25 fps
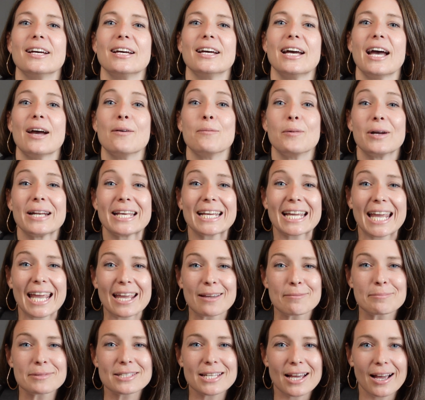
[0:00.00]
And when it
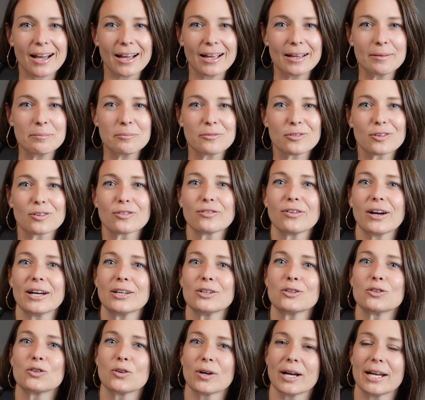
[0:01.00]
came time for
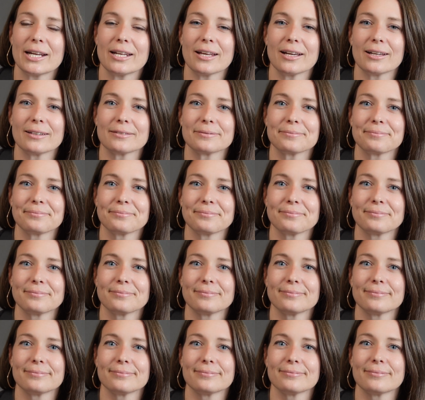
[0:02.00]
final grading,
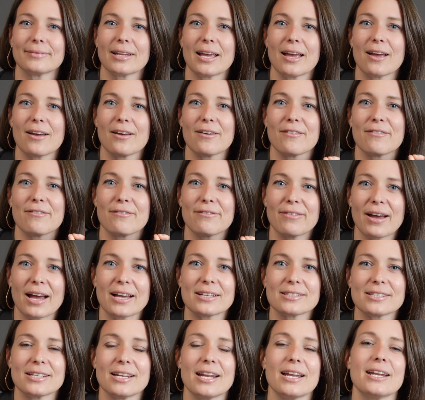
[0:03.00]

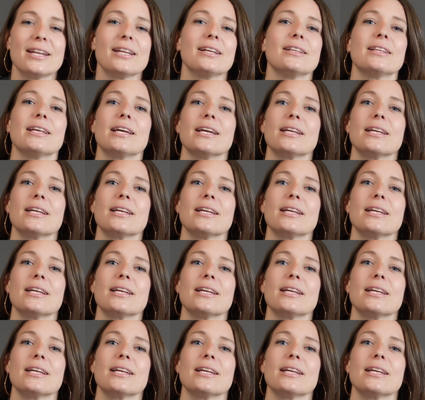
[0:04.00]
fascinatingly